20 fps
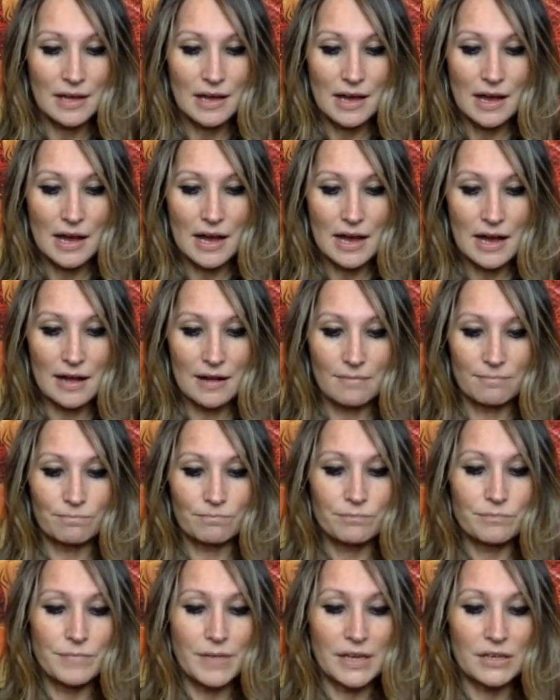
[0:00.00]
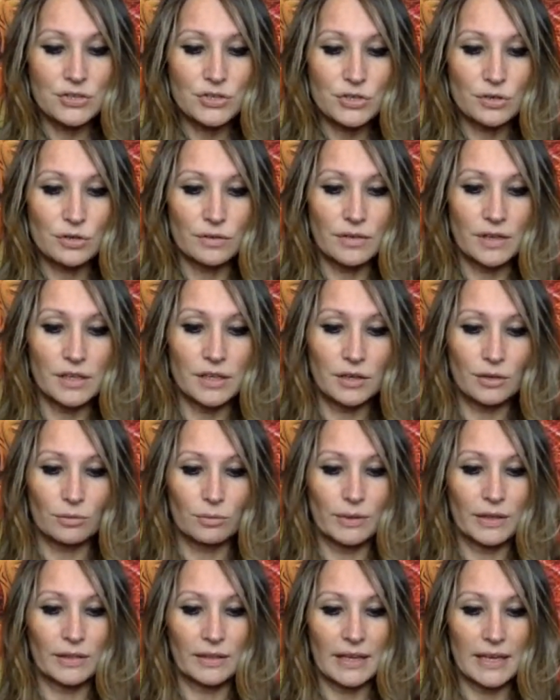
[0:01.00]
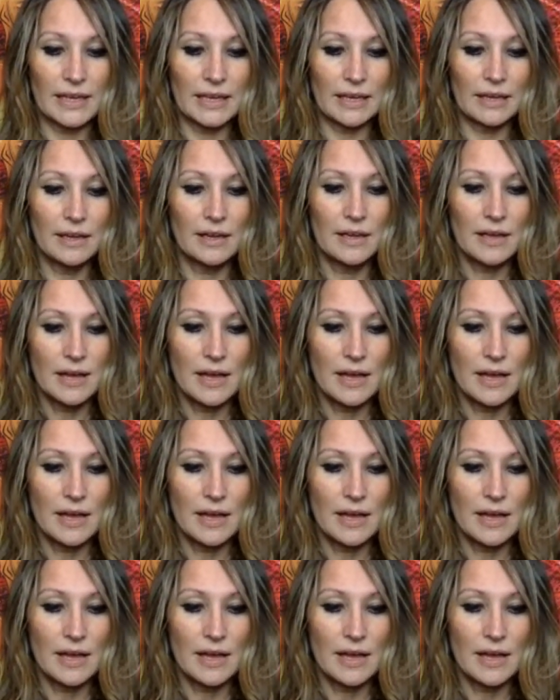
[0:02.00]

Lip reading: on. Make sure that you're really